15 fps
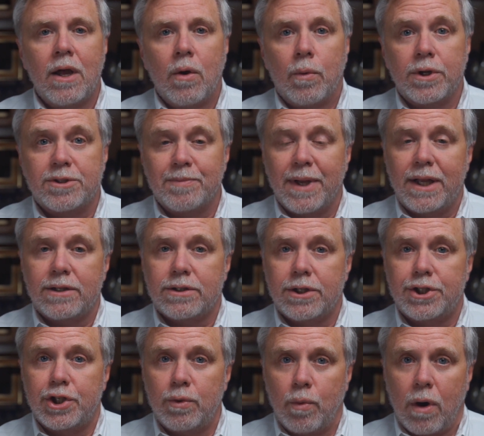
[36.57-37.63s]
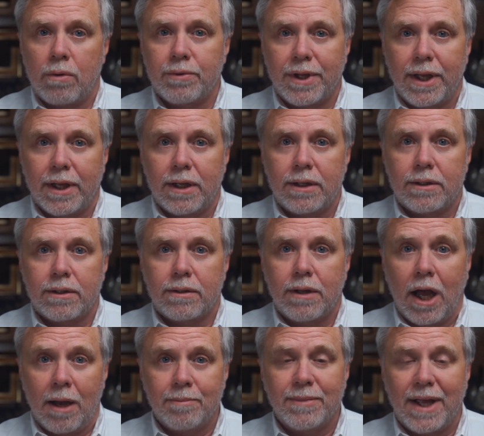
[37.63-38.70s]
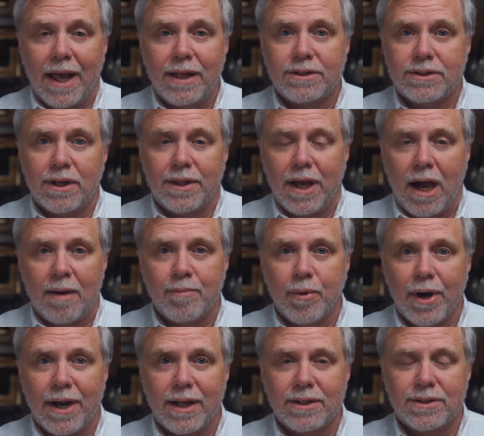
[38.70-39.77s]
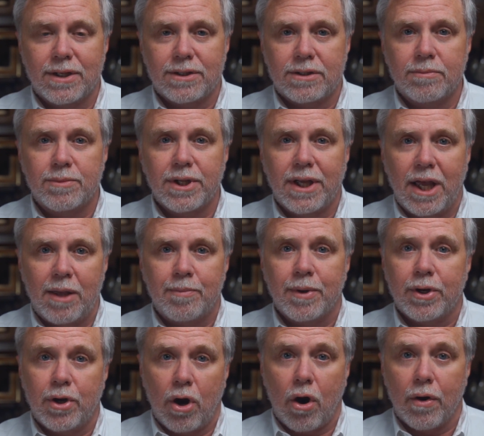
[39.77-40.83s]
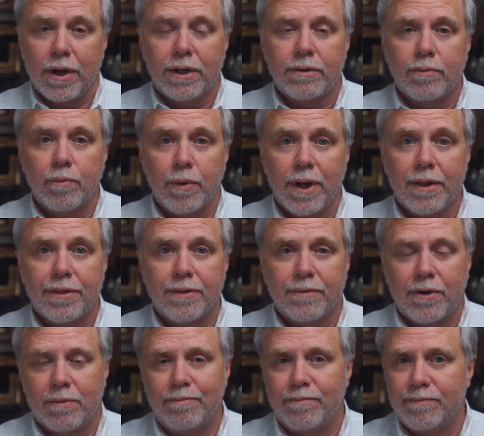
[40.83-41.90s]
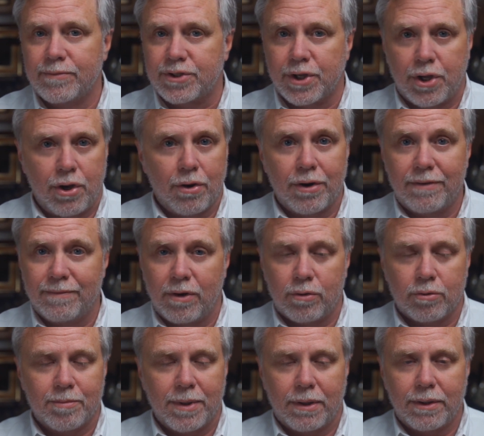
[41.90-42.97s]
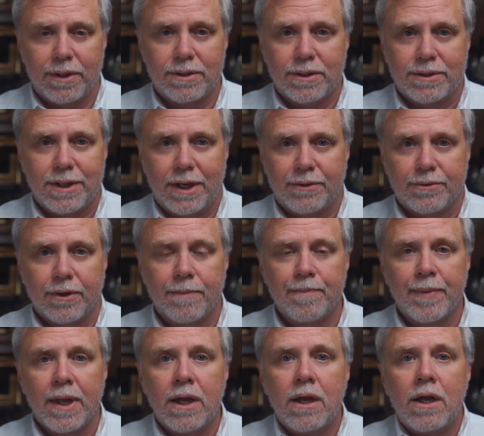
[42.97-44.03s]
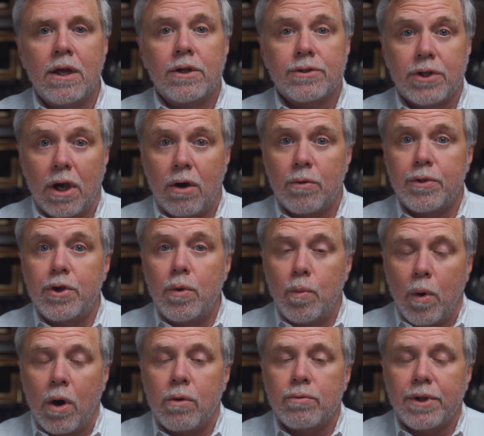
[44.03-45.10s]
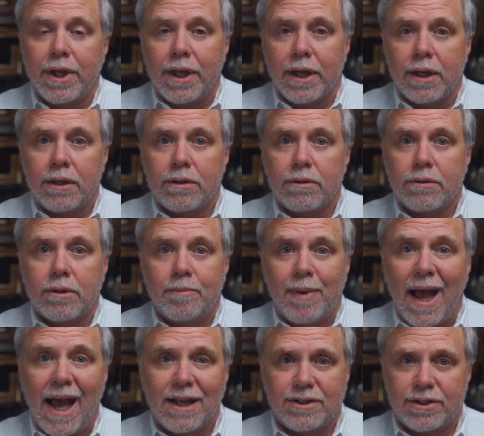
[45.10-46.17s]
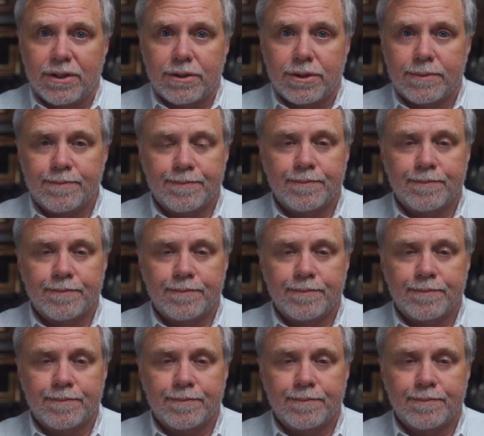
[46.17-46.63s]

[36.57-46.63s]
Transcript: which means that you won't get updates to the operating system to keep it current with the security vulnerabilities, etc. So you won't get the patches.